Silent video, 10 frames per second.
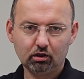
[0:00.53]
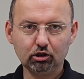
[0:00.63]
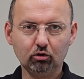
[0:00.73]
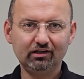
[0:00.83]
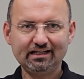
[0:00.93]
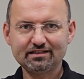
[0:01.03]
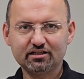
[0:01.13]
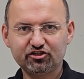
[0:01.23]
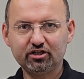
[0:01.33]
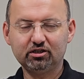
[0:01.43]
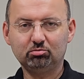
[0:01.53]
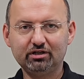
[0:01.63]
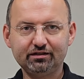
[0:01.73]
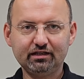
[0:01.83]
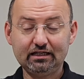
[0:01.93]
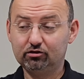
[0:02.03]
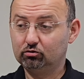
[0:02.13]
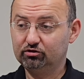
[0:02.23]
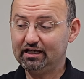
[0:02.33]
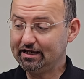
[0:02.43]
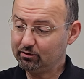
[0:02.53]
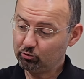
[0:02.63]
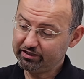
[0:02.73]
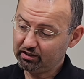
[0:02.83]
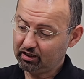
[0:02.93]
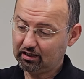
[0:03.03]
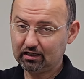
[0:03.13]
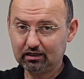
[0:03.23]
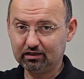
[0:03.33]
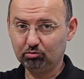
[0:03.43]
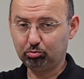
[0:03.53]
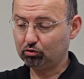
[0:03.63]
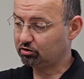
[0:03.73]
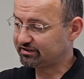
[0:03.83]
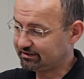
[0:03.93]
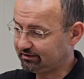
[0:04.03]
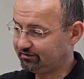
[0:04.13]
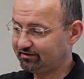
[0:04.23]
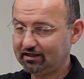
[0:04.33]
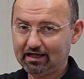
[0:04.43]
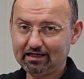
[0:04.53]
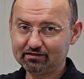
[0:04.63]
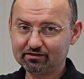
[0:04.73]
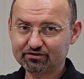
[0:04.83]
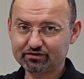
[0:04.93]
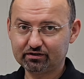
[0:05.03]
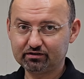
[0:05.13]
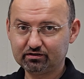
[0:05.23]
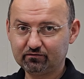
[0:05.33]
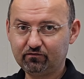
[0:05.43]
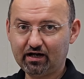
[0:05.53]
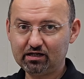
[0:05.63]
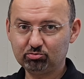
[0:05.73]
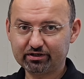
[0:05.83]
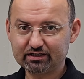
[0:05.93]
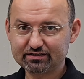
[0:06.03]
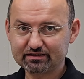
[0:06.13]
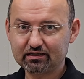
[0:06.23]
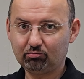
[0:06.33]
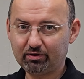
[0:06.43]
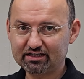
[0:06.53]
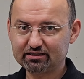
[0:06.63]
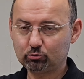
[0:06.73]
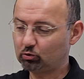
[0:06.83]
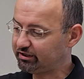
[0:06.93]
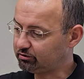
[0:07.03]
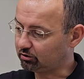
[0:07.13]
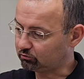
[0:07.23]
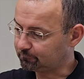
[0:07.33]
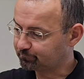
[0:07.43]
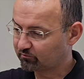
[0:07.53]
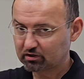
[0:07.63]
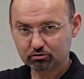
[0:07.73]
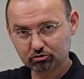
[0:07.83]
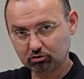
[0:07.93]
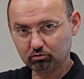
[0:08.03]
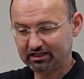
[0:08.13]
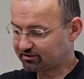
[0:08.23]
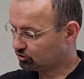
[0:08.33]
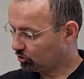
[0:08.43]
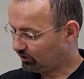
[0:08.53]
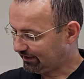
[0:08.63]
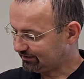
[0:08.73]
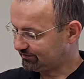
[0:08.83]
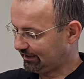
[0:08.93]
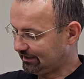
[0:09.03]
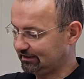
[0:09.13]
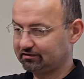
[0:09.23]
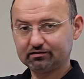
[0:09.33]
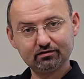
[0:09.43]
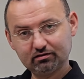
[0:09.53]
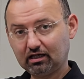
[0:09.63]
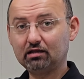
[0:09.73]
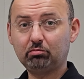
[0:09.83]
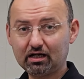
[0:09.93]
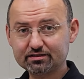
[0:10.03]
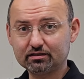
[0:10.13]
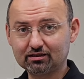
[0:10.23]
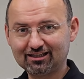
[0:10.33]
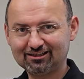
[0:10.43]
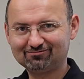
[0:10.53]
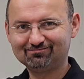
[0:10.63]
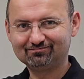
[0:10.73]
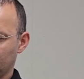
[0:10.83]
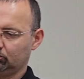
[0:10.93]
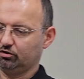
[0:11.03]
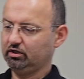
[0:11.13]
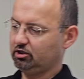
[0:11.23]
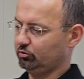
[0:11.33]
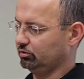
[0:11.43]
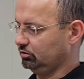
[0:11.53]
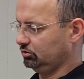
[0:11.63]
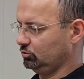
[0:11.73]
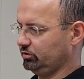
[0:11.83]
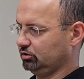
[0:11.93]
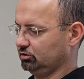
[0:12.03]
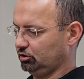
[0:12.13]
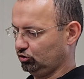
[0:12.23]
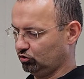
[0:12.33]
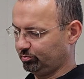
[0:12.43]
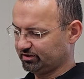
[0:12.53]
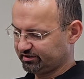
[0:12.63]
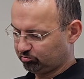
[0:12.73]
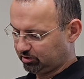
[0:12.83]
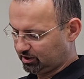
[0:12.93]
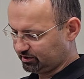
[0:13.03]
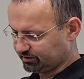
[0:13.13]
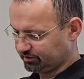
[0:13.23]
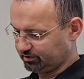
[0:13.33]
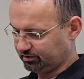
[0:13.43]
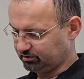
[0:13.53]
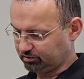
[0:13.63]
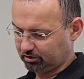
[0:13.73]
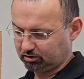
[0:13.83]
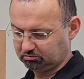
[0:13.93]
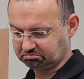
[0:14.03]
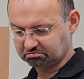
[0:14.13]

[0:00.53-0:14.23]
Hello ladies and gentlemen and today we are unboxing Andersen Fibrex composite window. So let's go ahead and unbox it. Okay, here we go. We're gonna open the box and um,